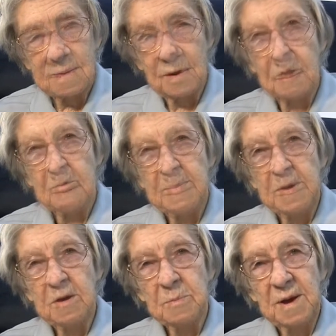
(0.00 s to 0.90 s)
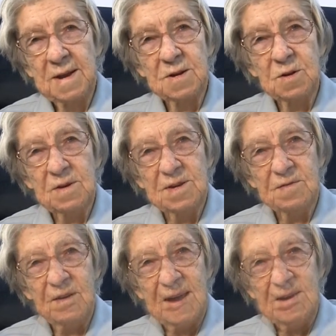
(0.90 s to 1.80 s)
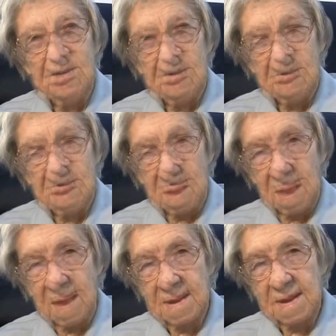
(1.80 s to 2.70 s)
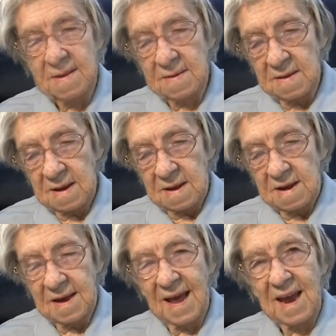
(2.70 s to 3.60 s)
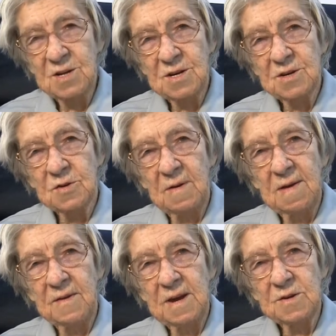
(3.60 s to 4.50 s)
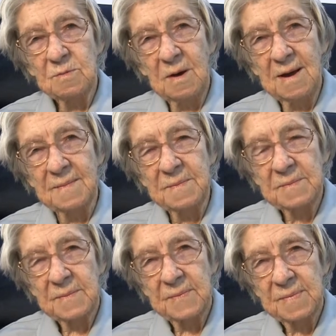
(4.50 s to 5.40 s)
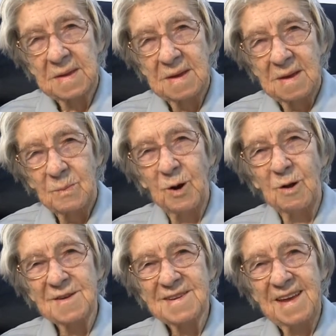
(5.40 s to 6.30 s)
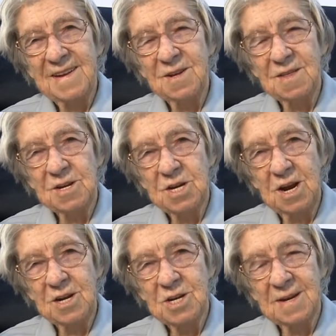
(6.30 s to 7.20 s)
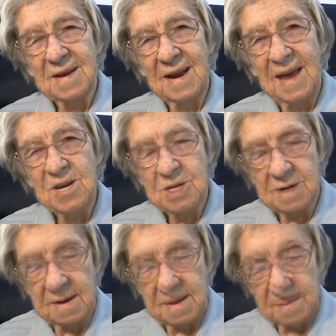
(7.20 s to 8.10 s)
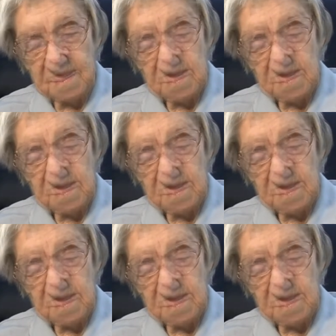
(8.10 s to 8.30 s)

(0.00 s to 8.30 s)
Paul rebuked Peter to his face. And in Galatians three verse one, Paul said to the church in Galatia,